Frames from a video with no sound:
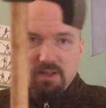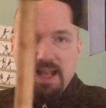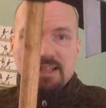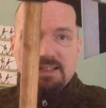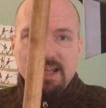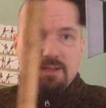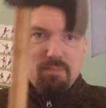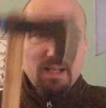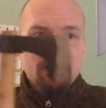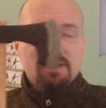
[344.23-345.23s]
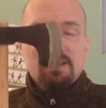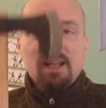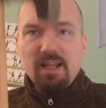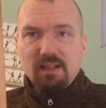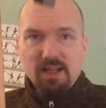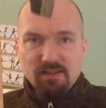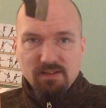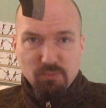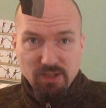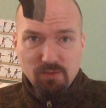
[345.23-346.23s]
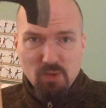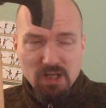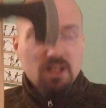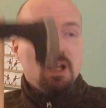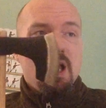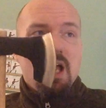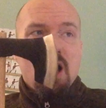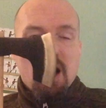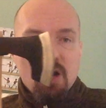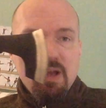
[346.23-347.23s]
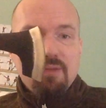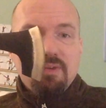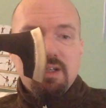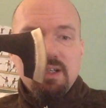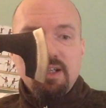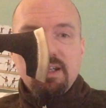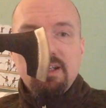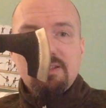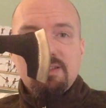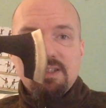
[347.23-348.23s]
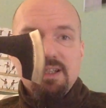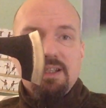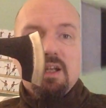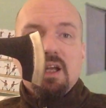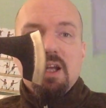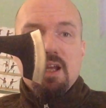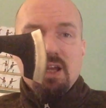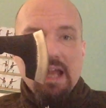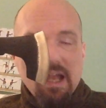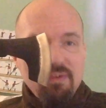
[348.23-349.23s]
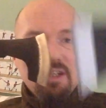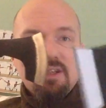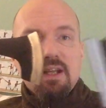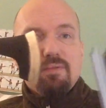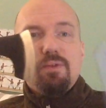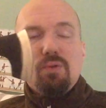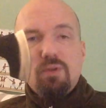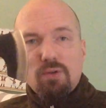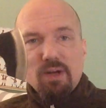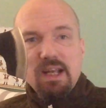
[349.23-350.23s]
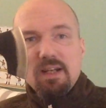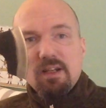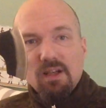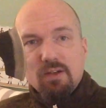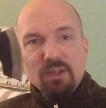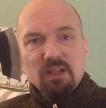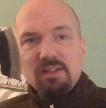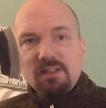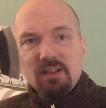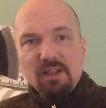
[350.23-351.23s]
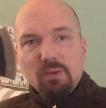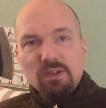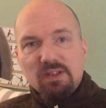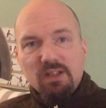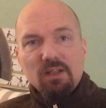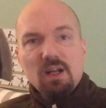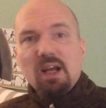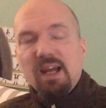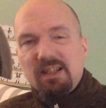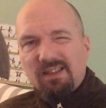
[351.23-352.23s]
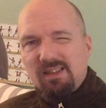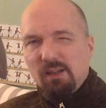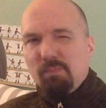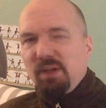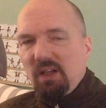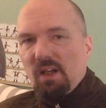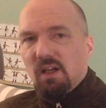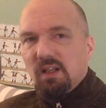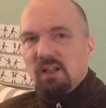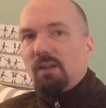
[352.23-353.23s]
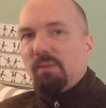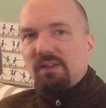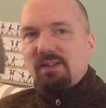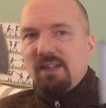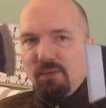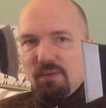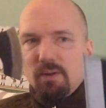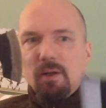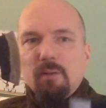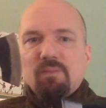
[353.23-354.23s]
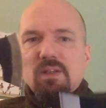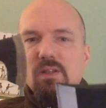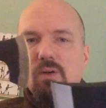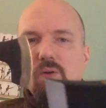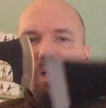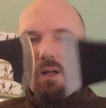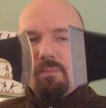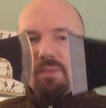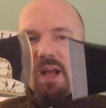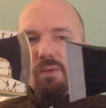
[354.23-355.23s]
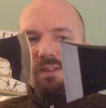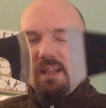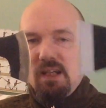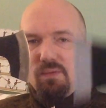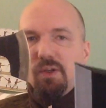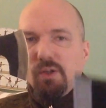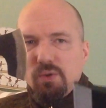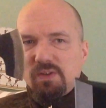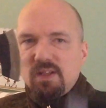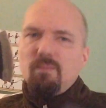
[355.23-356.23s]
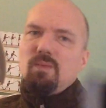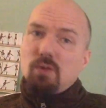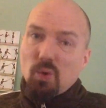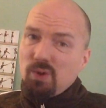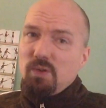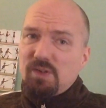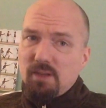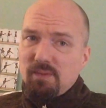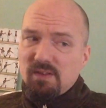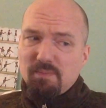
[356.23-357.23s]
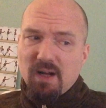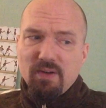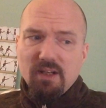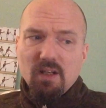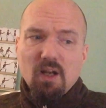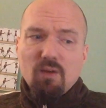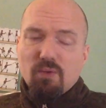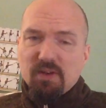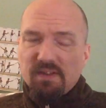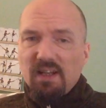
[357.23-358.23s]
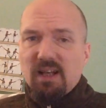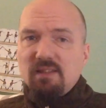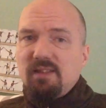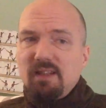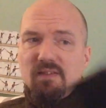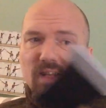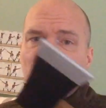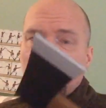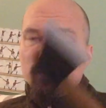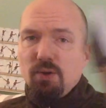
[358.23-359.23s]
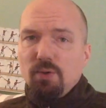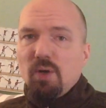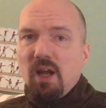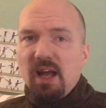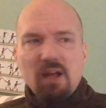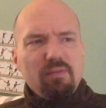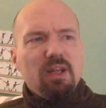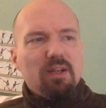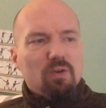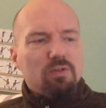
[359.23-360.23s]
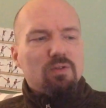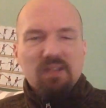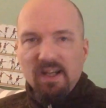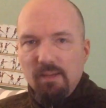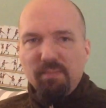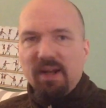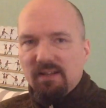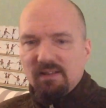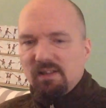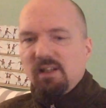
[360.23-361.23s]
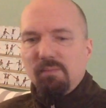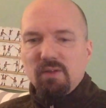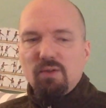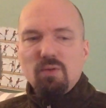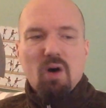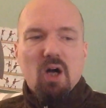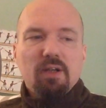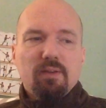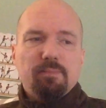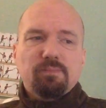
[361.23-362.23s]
axe head balanced like the real one. However, it is still heavy enough to train realistically with it and still be a little bit safer. So I would say if you use them, don't use them in sparring. For that, I think they are too heavy, and also their impact is a little bit too hard.